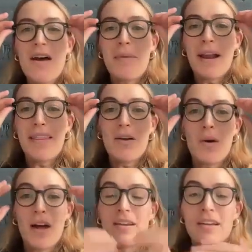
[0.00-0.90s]
but I think
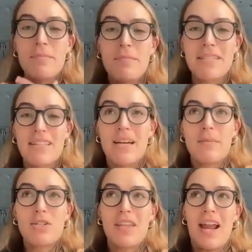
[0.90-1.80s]
one
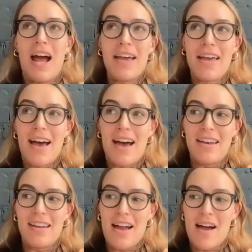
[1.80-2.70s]
misconception that I
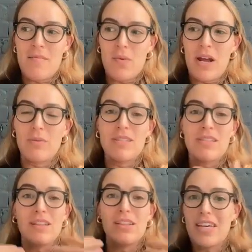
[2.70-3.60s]
had when I was
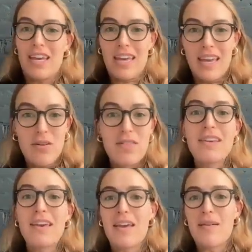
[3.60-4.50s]
looking or
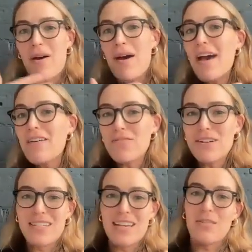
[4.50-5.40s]
thinking about egg
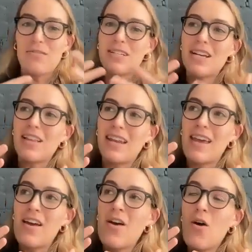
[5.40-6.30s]
freezing or fertility,